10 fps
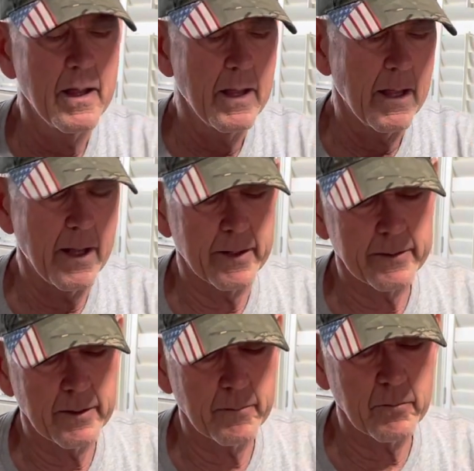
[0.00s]
And
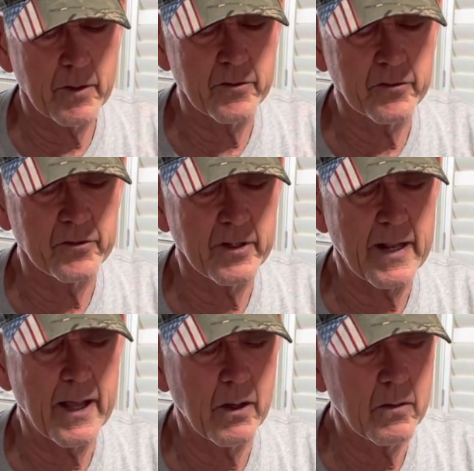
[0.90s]
as you can see
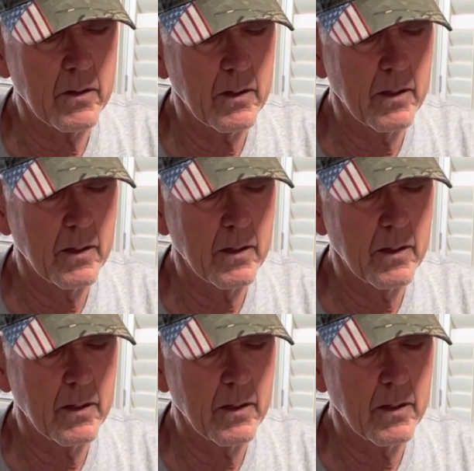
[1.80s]
now,